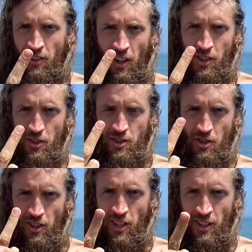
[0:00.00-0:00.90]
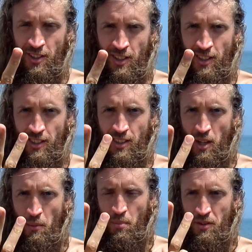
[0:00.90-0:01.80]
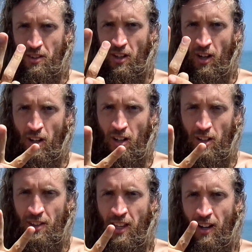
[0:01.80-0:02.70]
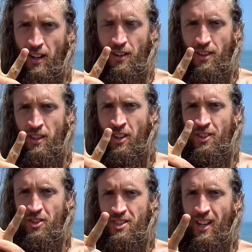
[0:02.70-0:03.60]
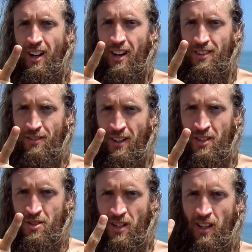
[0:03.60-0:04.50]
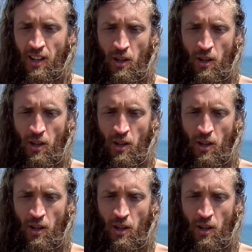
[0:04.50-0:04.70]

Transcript: not just your continent, but all the earth, and not just the earth eventually,